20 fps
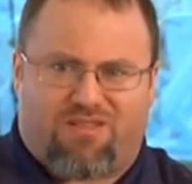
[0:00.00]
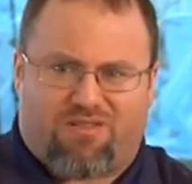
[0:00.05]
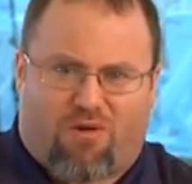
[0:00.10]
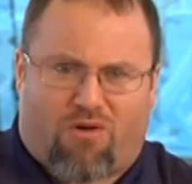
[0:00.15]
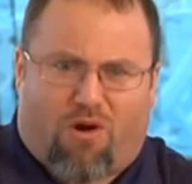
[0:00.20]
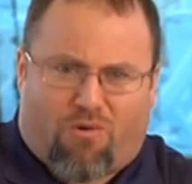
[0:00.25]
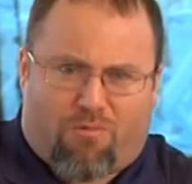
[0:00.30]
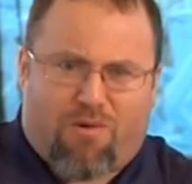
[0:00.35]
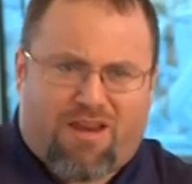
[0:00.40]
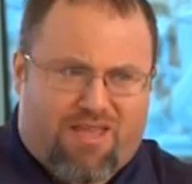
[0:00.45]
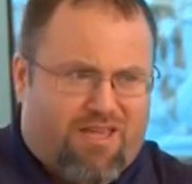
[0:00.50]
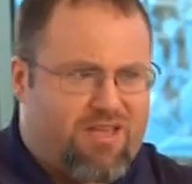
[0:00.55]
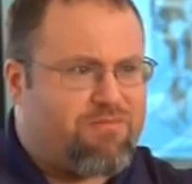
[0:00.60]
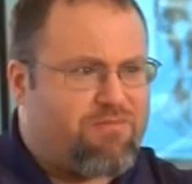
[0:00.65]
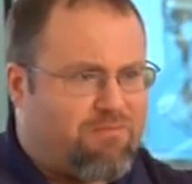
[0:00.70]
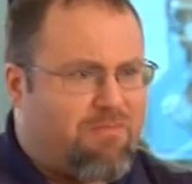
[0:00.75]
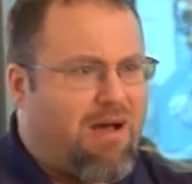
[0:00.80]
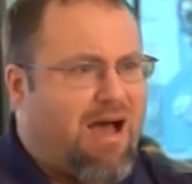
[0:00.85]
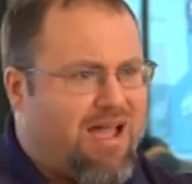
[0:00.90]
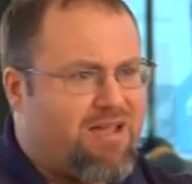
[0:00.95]
They're
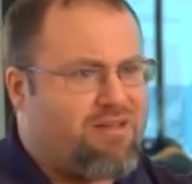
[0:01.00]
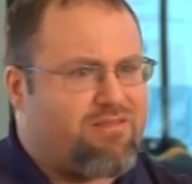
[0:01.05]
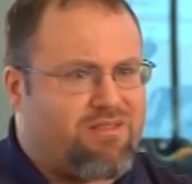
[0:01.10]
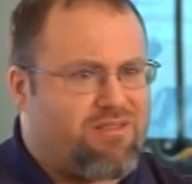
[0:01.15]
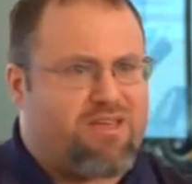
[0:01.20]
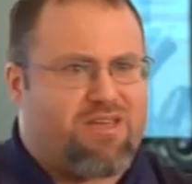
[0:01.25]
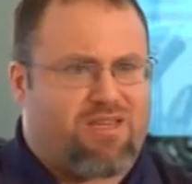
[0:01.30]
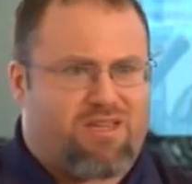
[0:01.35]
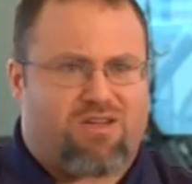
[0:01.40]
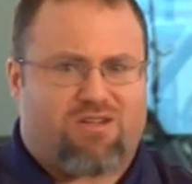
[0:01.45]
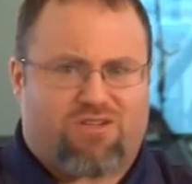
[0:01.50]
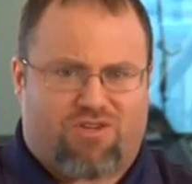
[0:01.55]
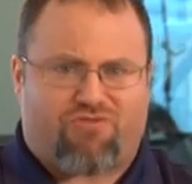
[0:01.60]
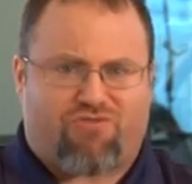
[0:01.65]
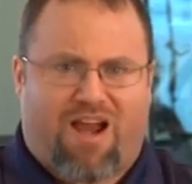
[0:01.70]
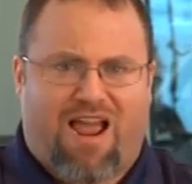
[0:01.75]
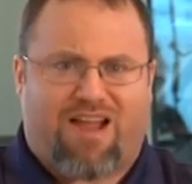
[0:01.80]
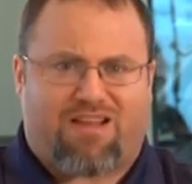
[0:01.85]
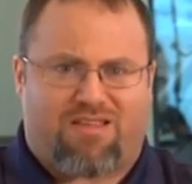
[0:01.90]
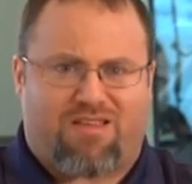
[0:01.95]
already mildly
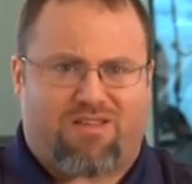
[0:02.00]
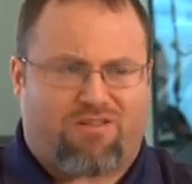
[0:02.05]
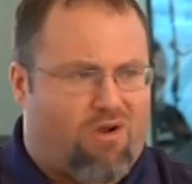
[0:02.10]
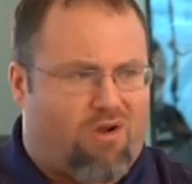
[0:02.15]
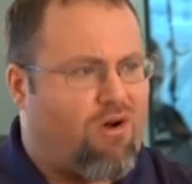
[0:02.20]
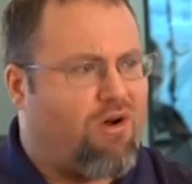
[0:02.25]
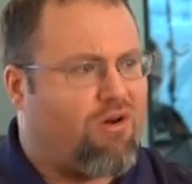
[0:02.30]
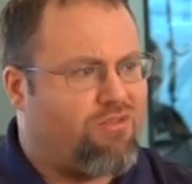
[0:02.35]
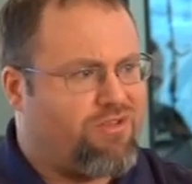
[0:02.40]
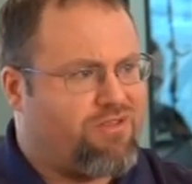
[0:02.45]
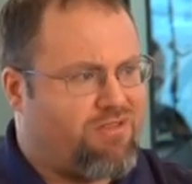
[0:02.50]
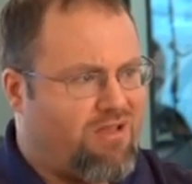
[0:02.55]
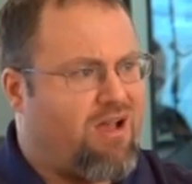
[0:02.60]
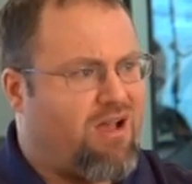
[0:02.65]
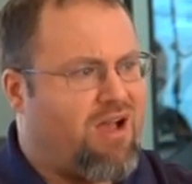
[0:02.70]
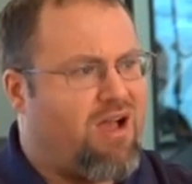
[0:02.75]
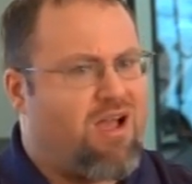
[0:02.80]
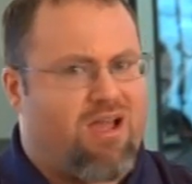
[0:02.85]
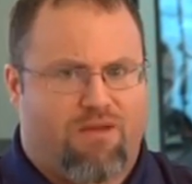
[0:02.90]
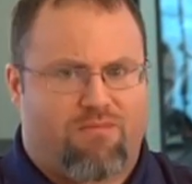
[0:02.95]
contracted all the
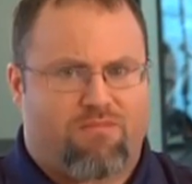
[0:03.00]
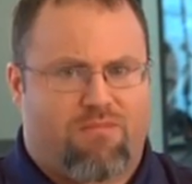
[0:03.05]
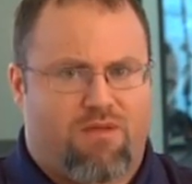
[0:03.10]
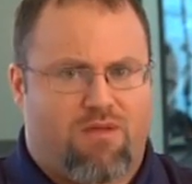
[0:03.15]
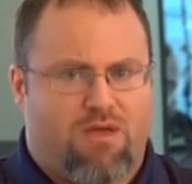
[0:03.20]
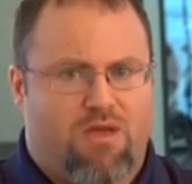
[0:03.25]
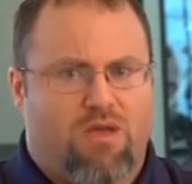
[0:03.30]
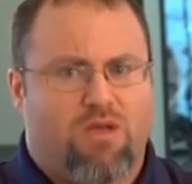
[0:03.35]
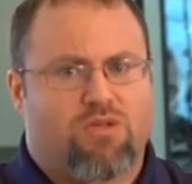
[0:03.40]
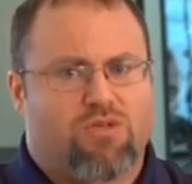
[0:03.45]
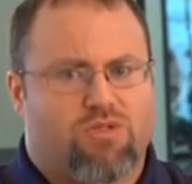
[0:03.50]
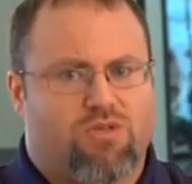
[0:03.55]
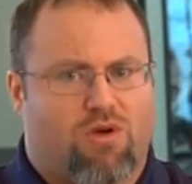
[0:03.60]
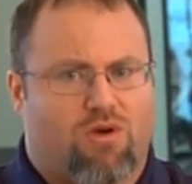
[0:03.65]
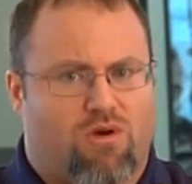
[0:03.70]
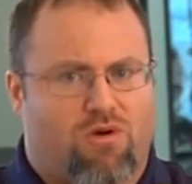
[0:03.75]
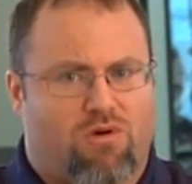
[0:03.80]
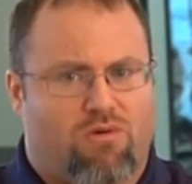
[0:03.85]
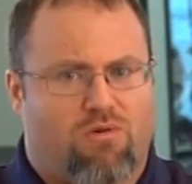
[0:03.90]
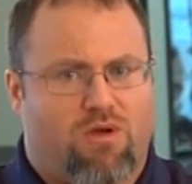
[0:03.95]
time.
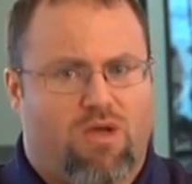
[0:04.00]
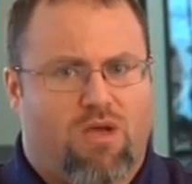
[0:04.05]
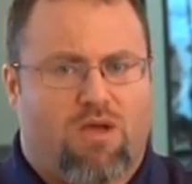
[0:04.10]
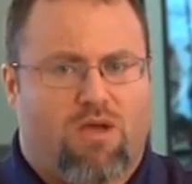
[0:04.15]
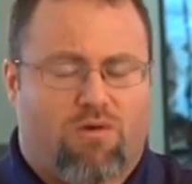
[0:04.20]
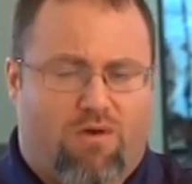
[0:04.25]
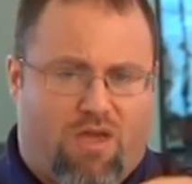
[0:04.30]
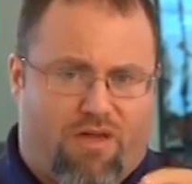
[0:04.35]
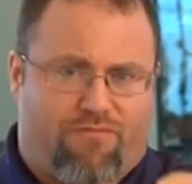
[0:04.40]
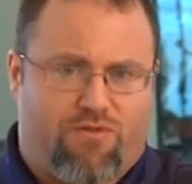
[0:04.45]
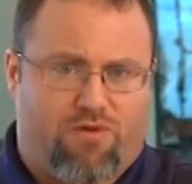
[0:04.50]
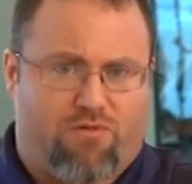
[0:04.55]
So if